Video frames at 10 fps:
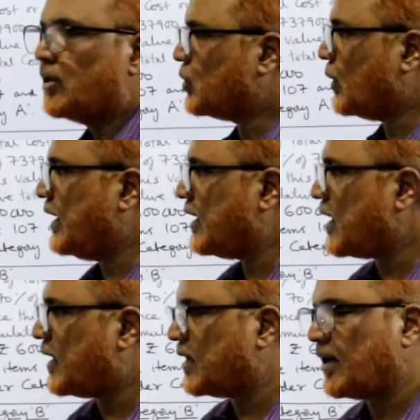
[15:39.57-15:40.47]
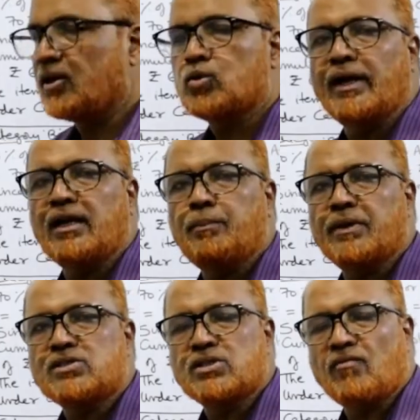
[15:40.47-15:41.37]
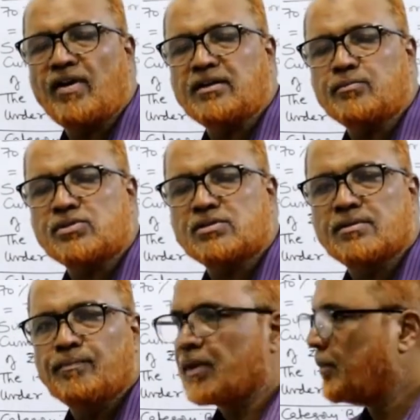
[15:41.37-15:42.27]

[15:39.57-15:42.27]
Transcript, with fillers: So A category 20% of items,